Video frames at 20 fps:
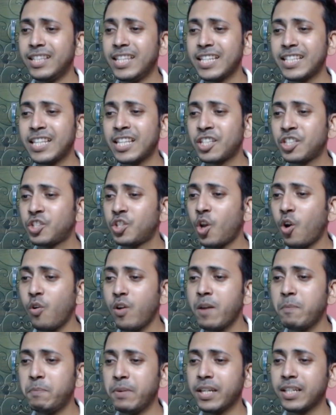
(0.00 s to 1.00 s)
This is
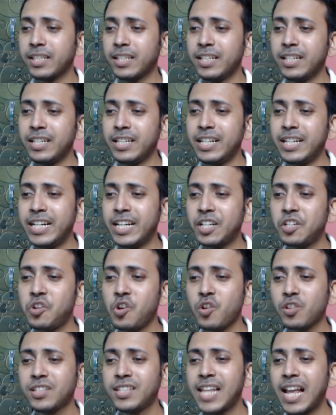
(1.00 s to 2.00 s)
so epic.
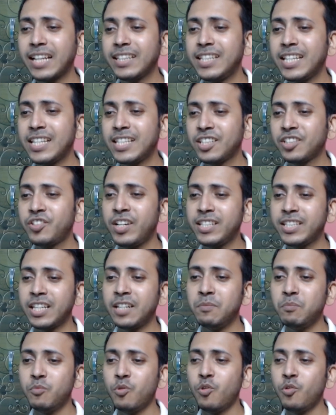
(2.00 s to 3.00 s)
It looks like this
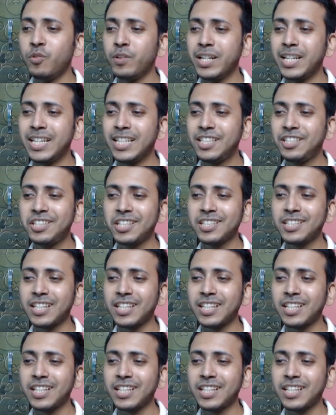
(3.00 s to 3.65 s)
crescent moon is